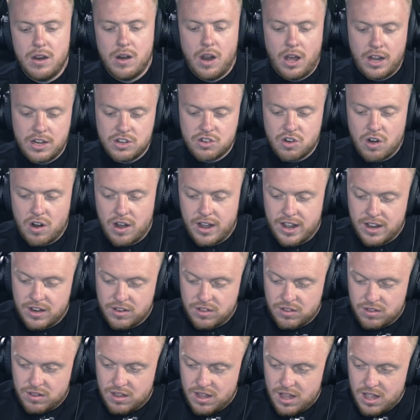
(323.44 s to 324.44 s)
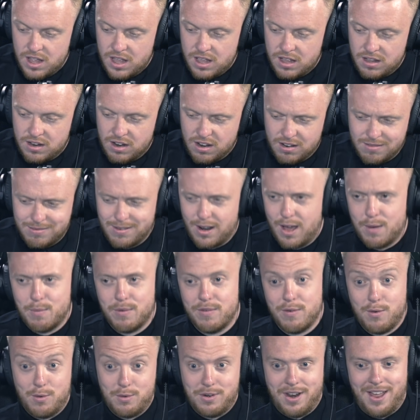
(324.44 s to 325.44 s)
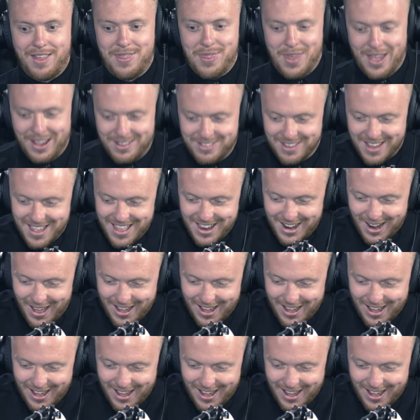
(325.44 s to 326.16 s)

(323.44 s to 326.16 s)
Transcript: you like try and, like we've all done this,